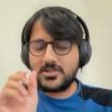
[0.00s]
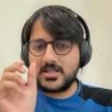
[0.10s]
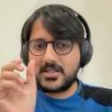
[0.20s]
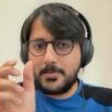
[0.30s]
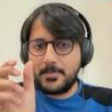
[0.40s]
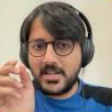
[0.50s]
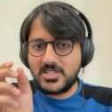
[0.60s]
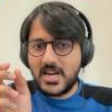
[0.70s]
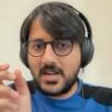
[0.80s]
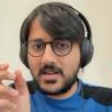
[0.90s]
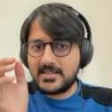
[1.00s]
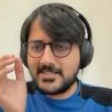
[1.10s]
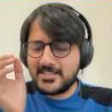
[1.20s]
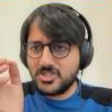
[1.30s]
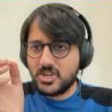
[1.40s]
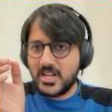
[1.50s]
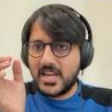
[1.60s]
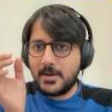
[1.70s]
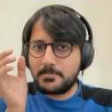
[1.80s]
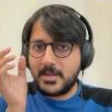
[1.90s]
So the three-party channel is
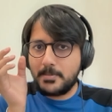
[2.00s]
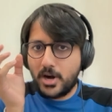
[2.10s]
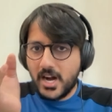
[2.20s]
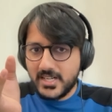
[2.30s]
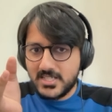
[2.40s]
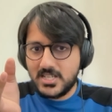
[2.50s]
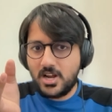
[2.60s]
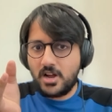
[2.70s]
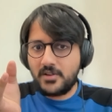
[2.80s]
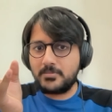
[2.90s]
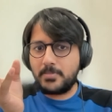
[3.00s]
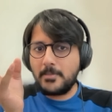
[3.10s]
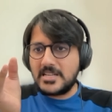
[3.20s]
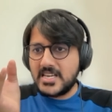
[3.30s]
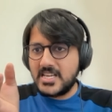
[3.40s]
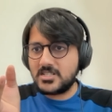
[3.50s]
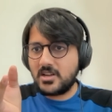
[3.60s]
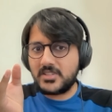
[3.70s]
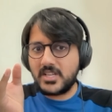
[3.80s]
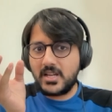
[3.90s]
essentially a, the product of the public
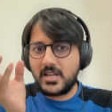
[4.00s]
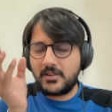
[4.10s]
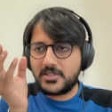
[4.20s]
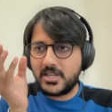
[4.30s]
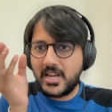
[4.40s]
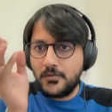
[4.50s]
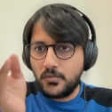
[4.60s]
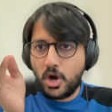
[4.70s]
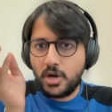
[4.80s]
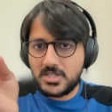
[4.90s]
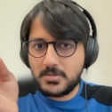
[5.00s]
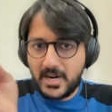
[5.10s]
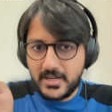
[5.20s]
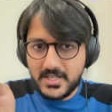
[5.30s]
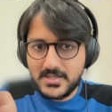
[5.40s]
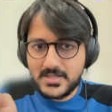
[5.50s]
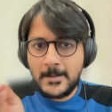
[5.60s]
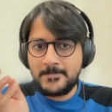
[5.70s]
keys of the of the involved parties.